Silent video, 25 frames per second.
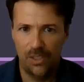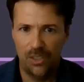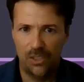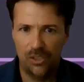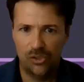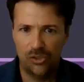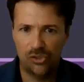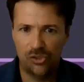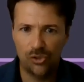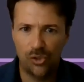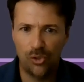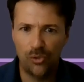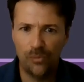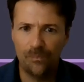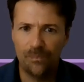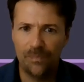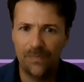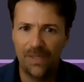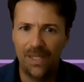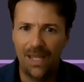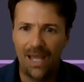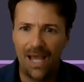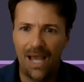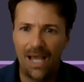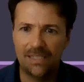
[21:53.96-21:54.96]
So
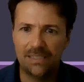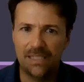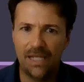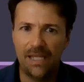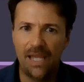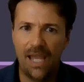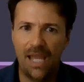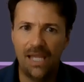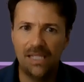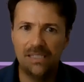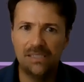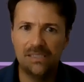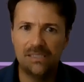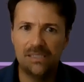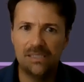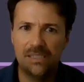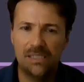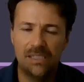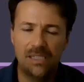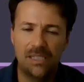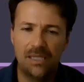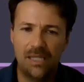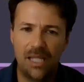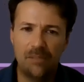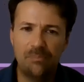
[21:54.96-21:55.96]
as I end,
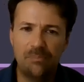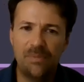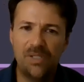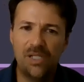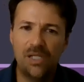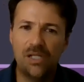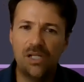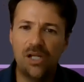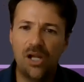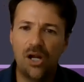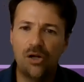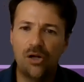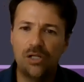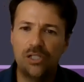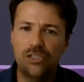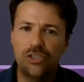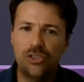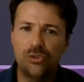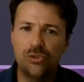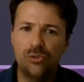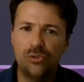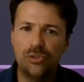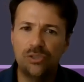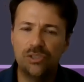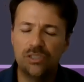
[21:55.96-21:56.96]
let me encourage you